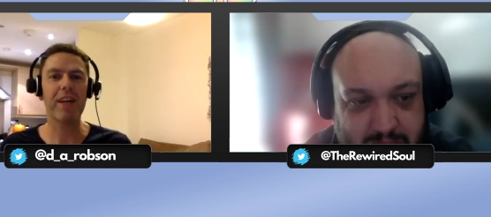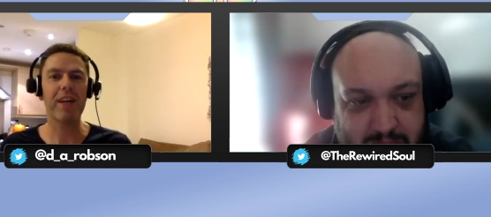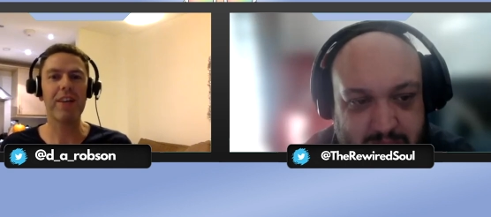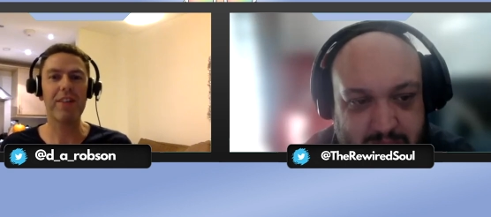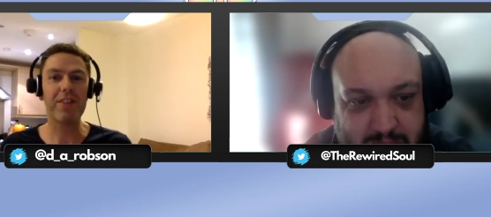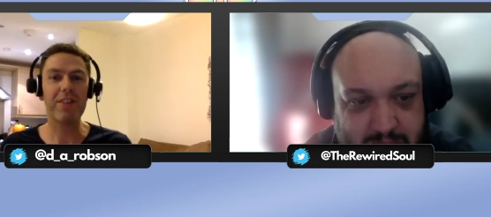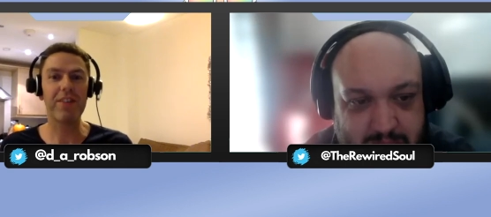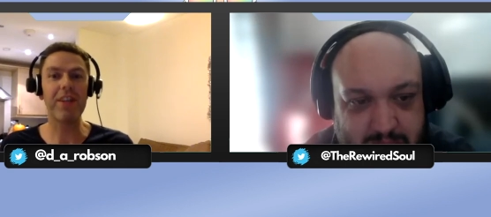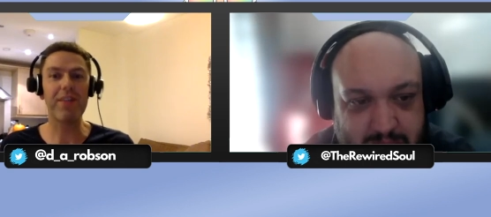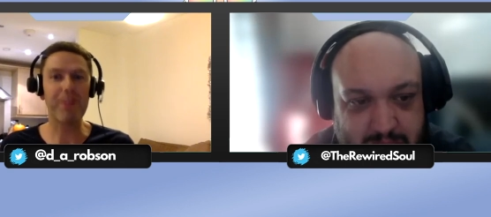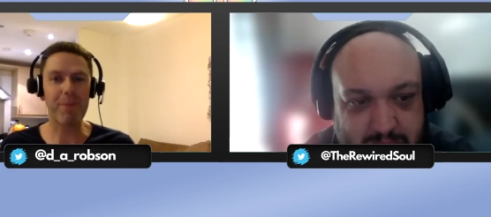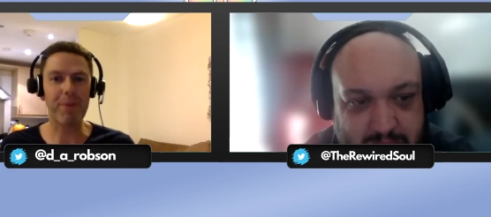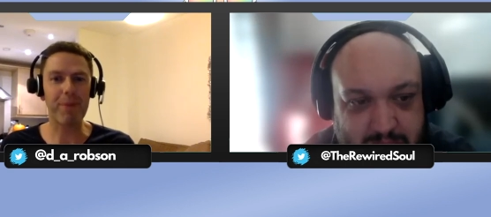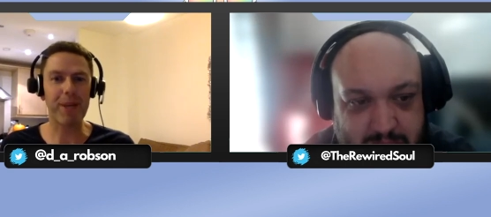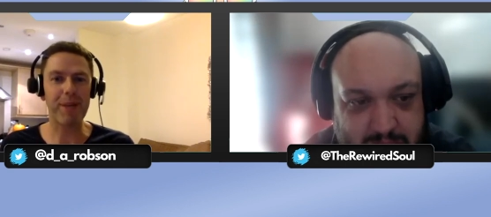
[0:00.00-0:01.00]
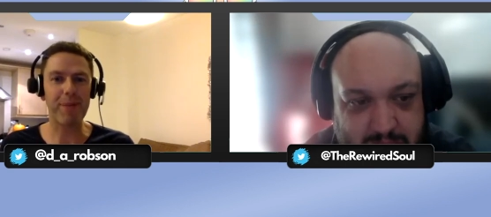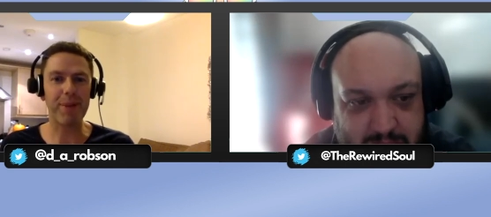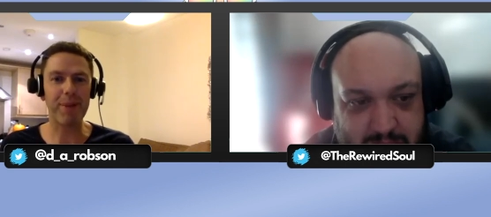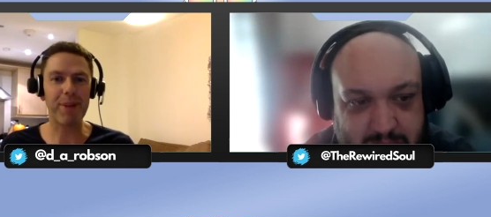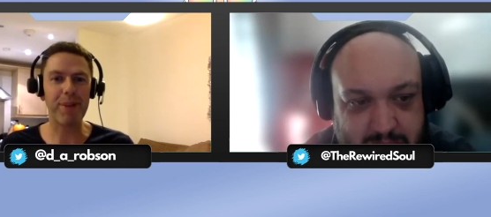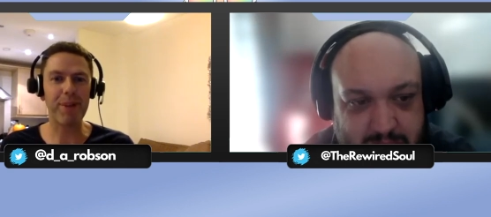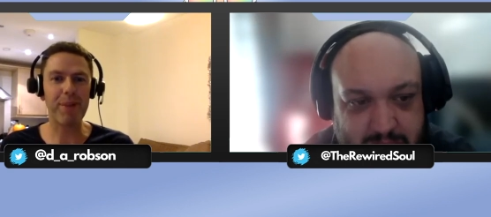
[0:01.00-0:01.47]
Speaker 1: deceiving
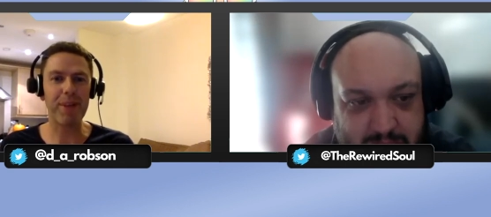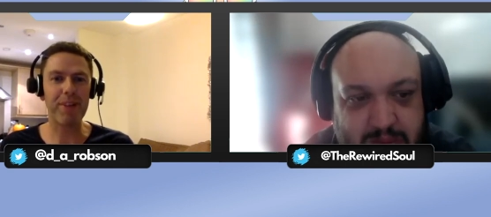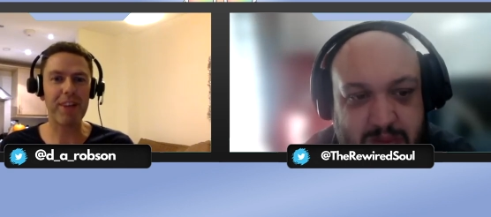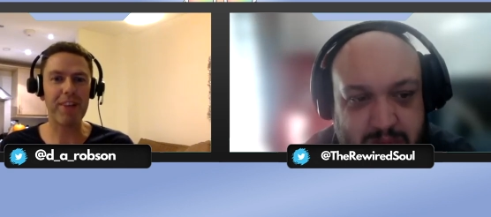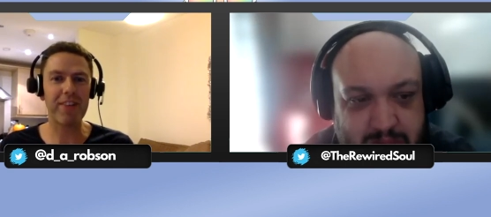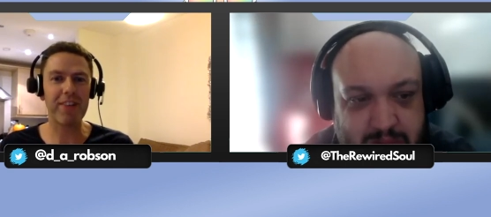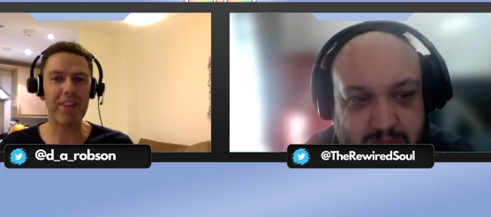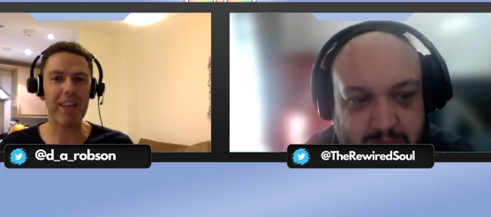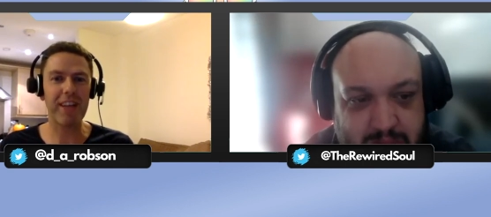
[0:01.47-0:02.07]
people, but it's mm-hmm. actually mm-hmm.